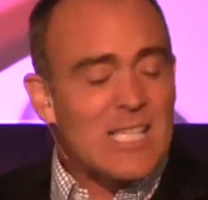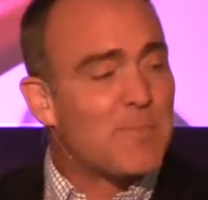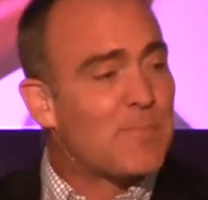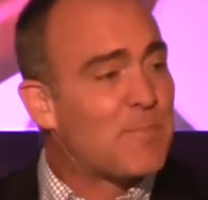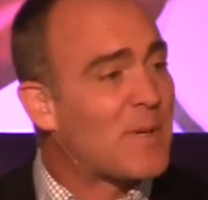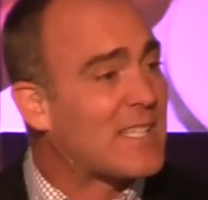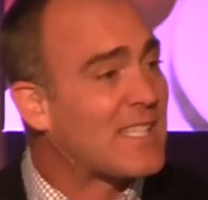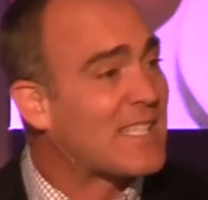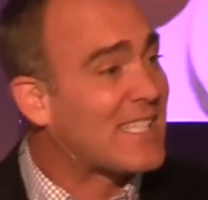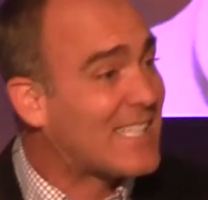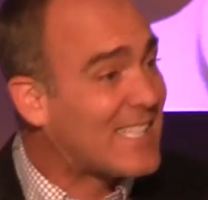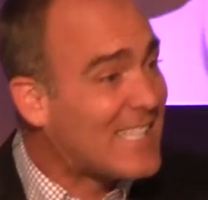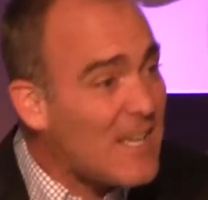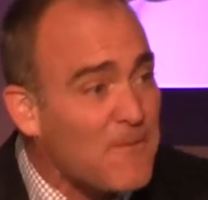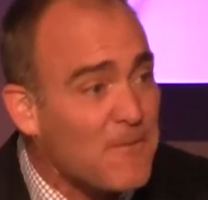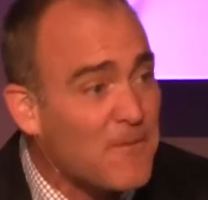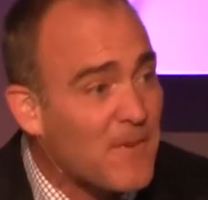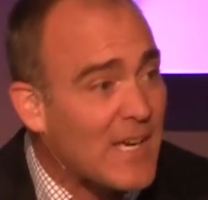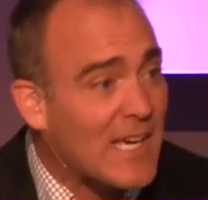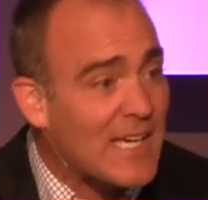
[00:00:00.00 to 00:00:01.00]

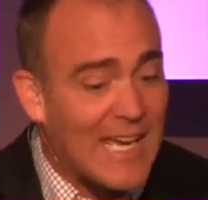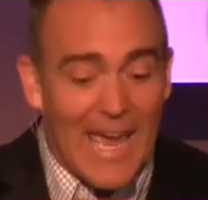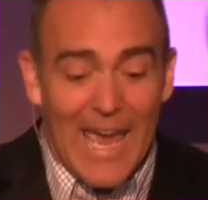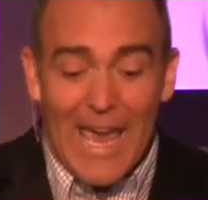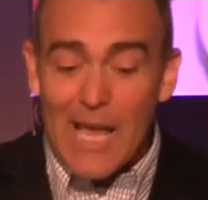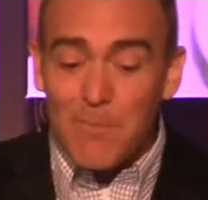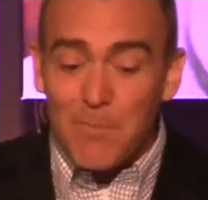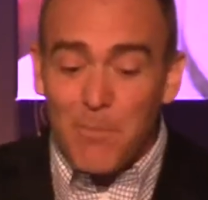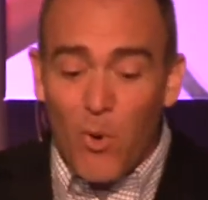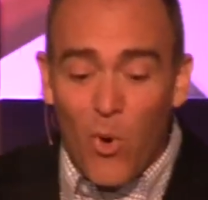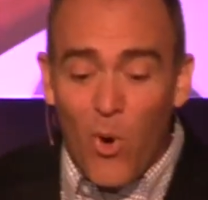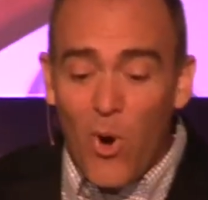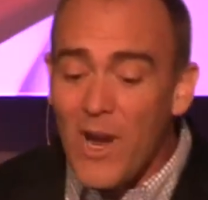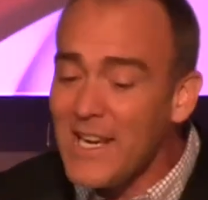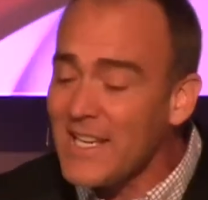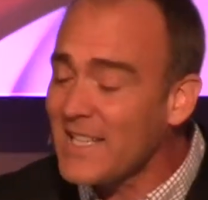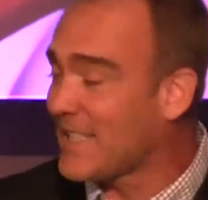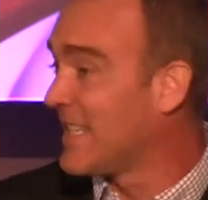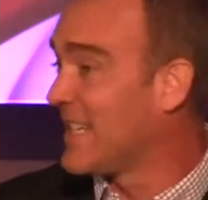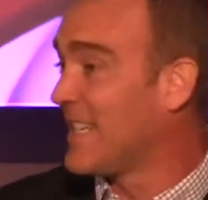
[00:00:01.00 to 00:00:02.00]
specific and
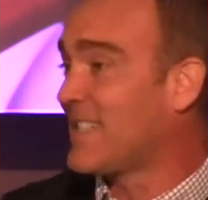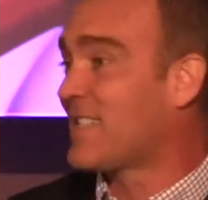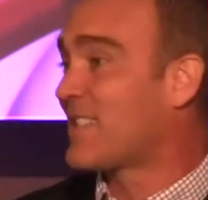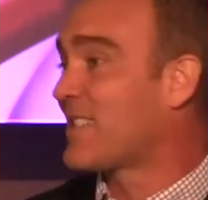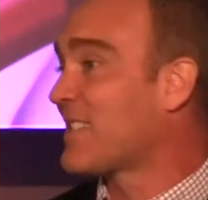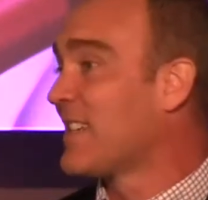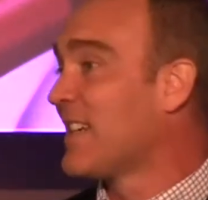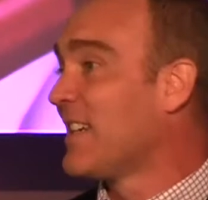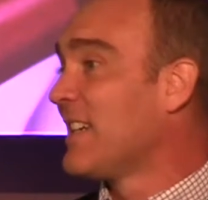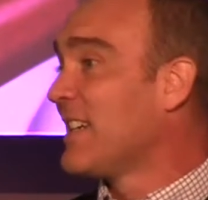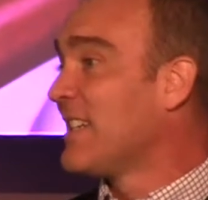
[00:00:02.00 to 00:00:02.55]
pointless